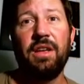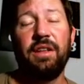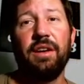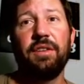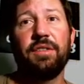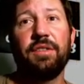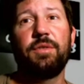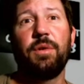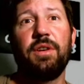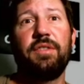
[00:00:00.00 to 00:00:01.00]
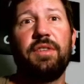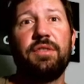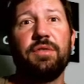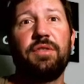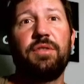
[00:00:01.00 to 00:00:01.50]
They also store it on
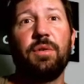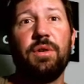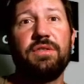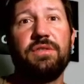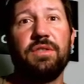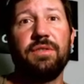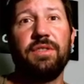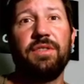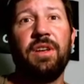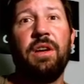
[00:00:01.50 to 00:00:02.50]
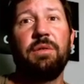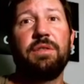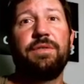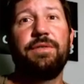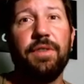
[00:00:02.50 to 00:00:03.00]
central storage servers,
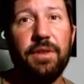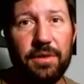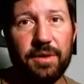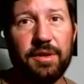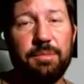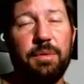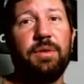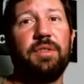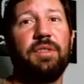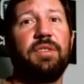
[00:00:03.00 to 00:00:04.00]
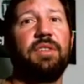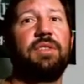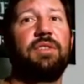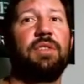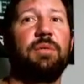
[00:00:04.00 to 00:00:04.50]
which further exposes
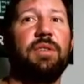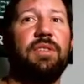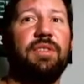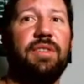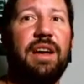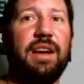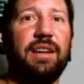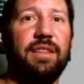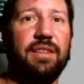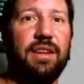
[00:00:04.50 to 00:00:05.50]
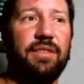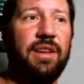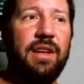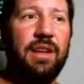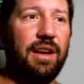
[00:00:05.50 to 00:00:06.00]
us to the risks of hack and theft.
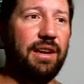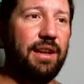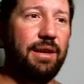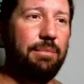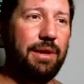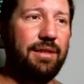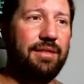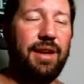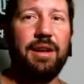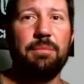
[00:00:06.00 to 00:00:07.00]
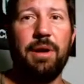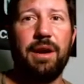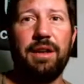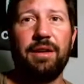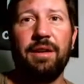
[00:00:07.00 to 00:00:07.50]
I got a big data
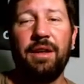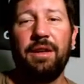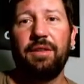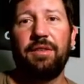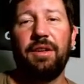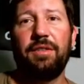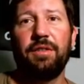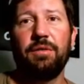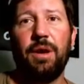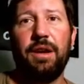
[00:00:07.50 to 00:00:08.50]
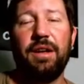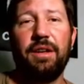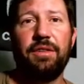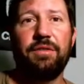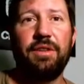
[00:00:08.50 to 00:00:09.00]
mining center right
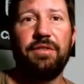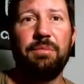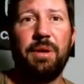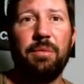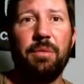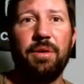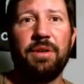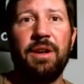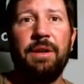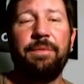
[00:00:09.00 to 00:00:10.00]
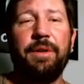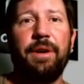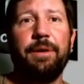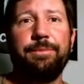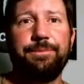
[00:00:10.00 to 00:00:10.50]
down the street from my work.
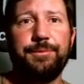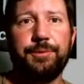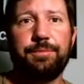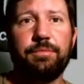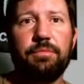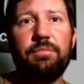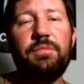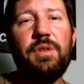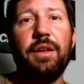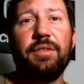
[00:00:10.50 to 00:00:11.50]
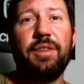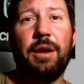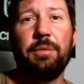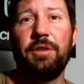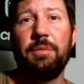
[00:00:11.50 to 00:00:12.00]
As
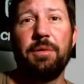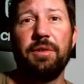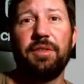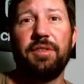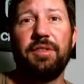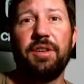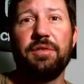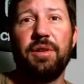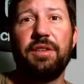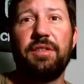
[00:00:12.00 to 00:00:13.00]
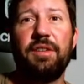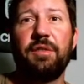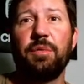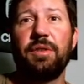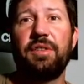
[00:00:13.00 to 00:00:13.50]
cyber criminals and central
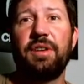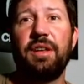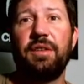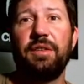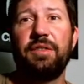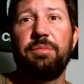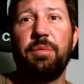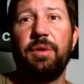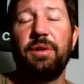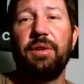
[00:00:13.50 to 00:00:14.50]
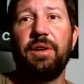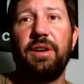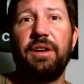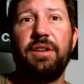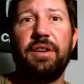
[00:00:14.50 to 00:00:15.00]
entities work together, spoil
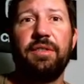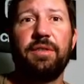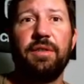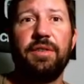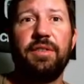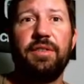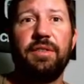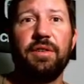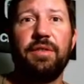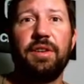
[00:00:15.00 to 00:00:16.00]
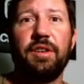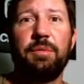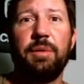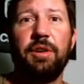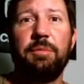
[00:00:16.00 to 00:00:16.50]
our internet surfing
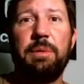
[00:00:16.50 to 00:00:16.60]
experience,